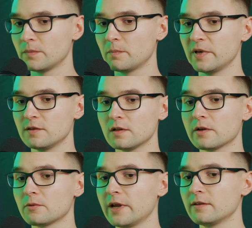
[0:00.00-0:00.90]
basically
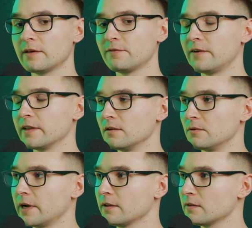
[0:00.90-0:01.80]
create a
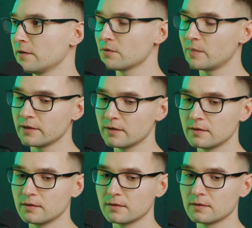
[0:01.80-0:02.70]
funnel, right?
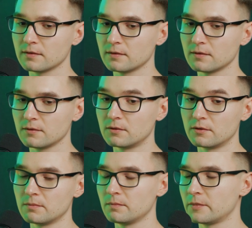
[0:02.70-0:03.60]
Everybody,
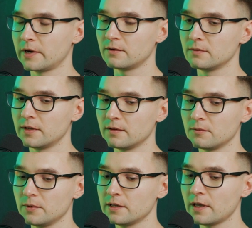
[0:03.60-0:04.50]
or rather
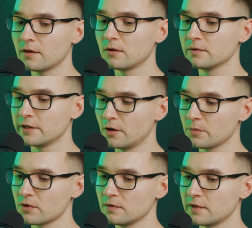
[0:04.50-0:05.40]
we take all the
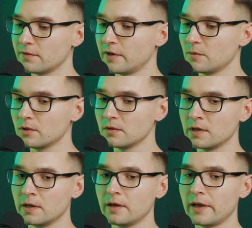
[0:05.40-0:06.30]
options available,
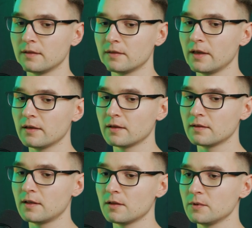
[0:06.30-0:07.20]
and
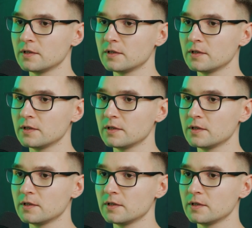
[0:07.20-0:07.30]
then we